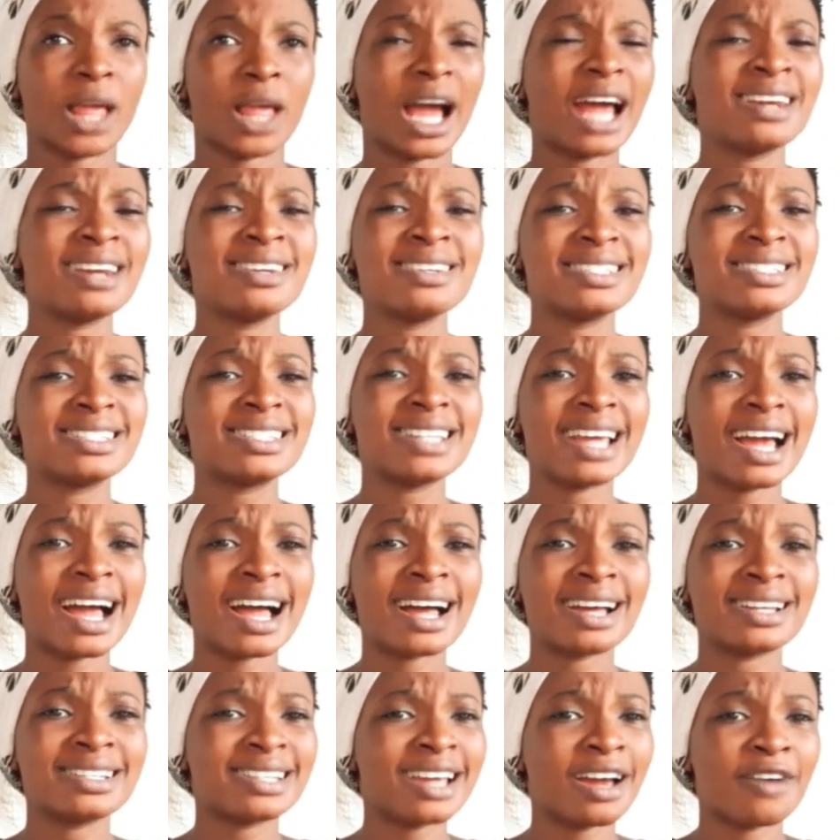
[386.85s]
and they
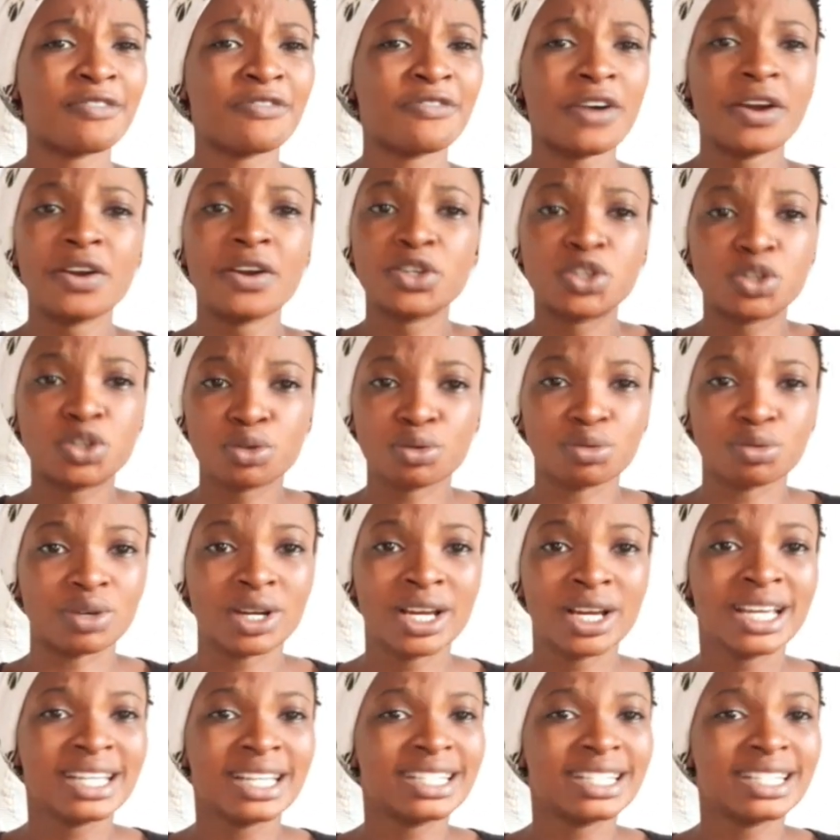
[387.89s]
are very true.